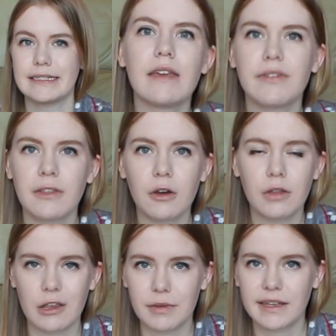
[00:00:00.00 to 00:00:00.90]
Even
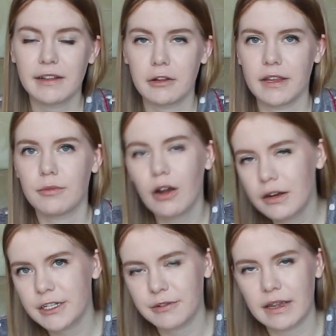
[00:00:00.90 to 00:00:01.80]
though there was clearly
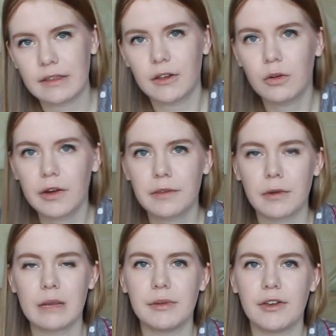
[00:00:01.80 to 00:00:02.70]
wrongdoing, the courts
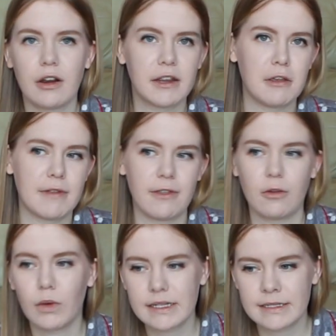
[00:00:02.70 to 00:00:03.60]
were able to argue that
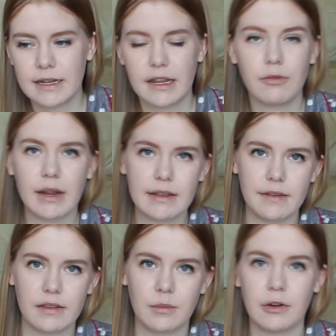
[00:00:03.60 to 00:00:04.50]
there wasn't any
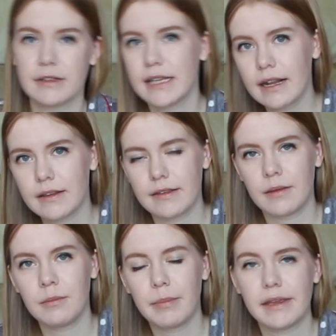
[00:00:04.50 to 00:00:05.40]
racism or
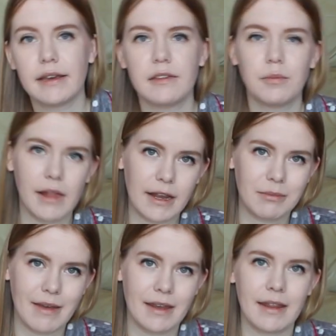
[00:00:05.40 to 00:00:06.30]
sexism because
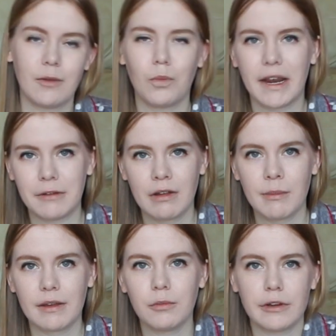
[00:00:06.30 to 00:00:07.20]
black men and white
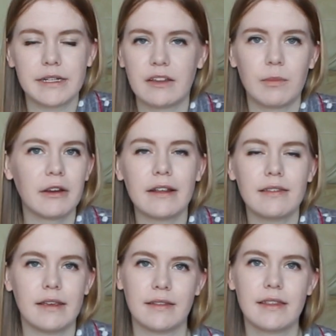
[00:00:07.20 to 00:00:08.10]
women weren't
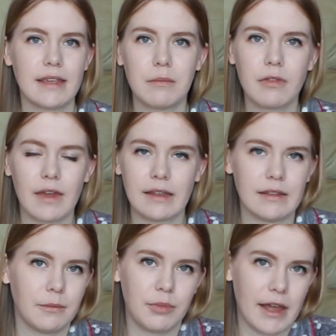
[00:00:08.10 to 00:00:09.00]
experiencing the same thing
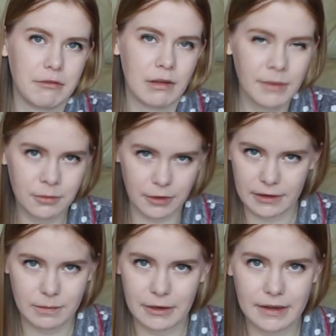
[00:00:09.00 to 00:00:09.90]
that black women were
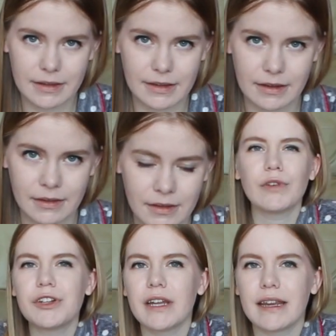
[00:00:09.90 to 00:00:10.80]
experiencing.
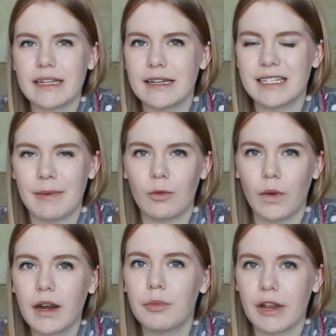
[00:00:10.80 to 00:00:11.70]
Rigid ideas about
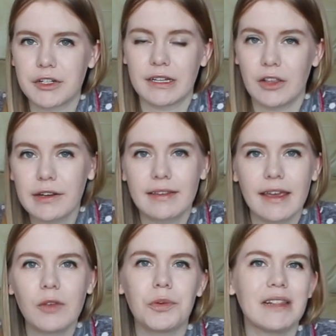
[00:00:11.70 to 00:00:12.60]
what oppression looks
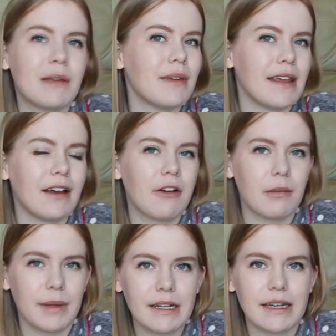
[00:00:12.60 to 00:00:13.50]
like were limiting
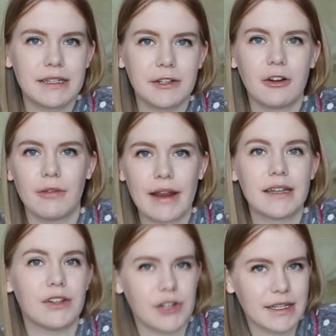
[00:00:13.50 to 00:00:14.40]
our ability to
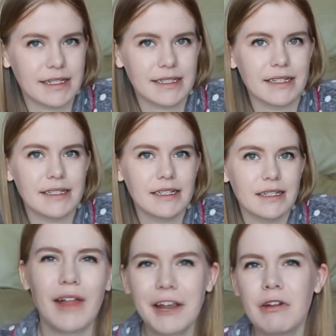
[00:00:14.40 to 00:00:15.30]
correct injustices.
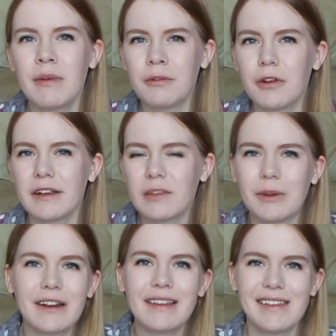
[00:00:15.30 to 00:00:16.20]
Black women were
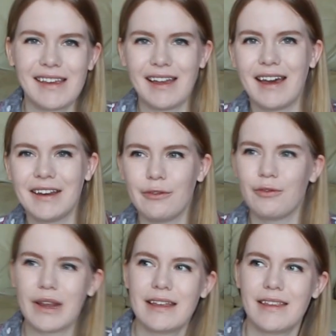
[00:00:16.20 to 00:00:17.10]
experiencing a kind of
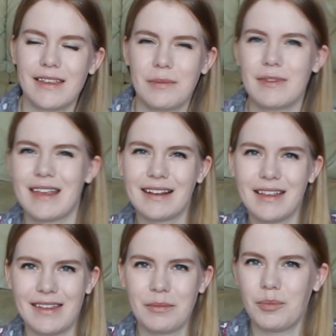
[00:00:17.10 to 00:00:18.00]

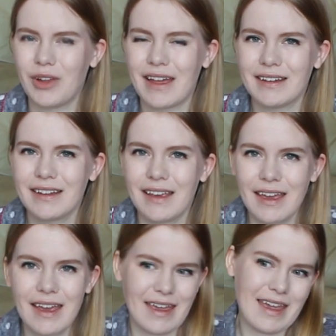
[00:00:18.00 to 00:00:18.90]
racism-sexism blend,
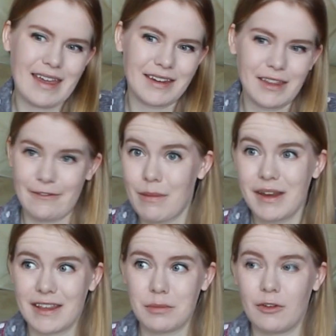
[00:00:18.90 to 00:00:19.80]
and the
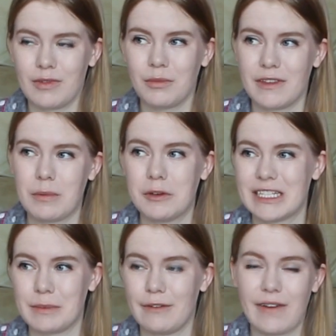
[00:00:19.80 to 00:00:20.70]
feminist movement was supposed
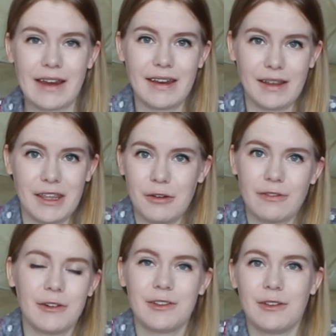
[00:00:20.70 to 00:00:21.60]
to be finding a
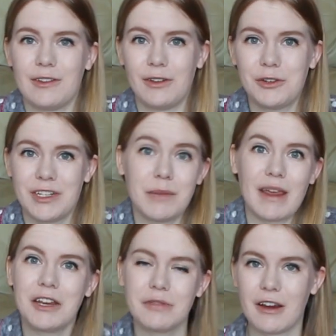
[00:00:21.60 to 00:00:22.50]
universal solution to
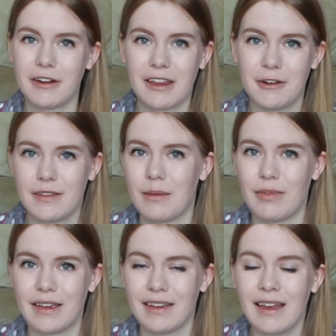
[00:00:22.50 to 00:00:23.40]
patriarchy or
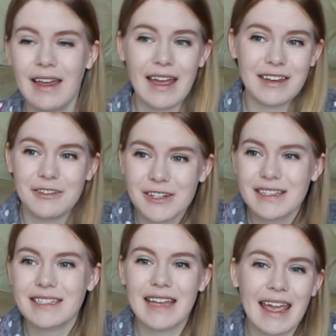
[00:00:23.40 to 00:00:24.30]
something. And you
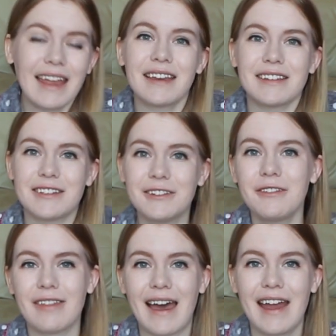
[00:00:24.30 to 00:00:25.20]
just can't
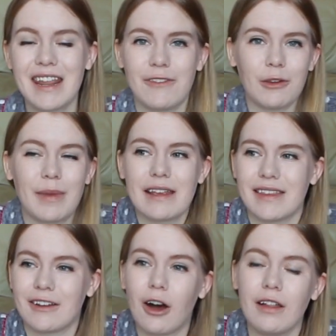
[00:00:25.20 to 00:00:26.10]
do that if you're
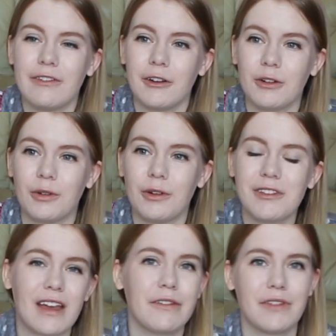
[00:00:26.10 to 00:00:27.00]
basing all of your
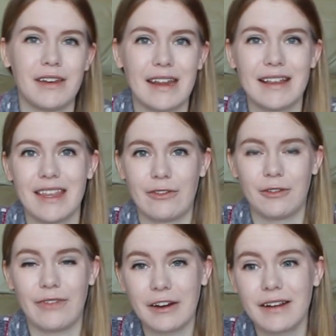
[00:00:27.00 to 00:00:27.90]
goals off of the needs of a
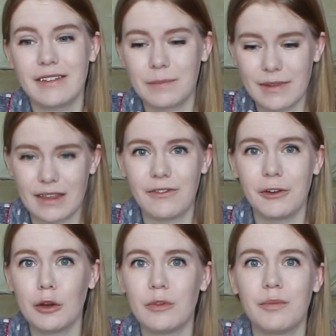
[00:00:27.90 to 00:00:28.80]
very
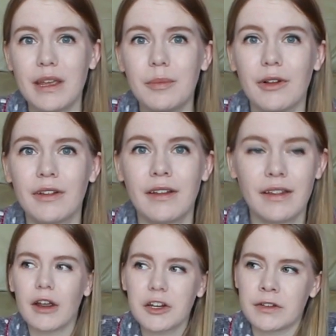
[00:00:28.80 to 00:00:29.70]
specific group of people.
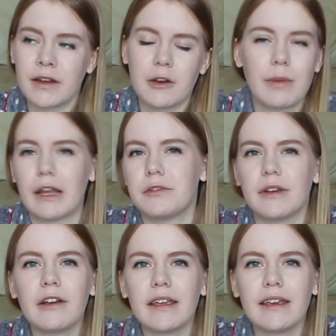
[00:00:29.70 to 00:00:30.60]
Oppression under
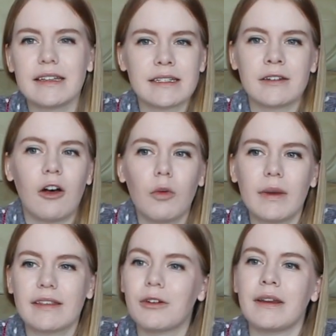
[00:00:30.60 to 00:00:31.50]
patriarchy isn't
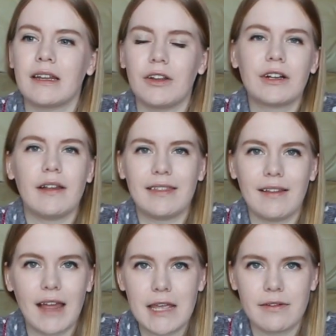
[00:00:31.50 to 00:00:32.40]
always going to look like the
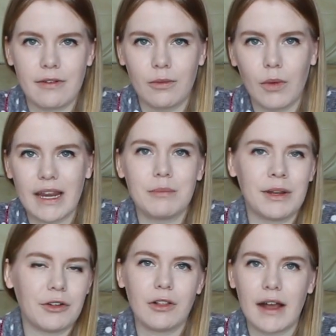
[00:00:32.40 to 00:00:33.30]
life of a white
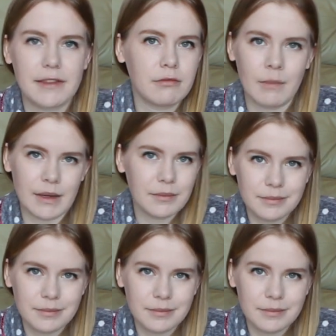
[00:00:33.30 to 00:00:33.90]
middle-class woman.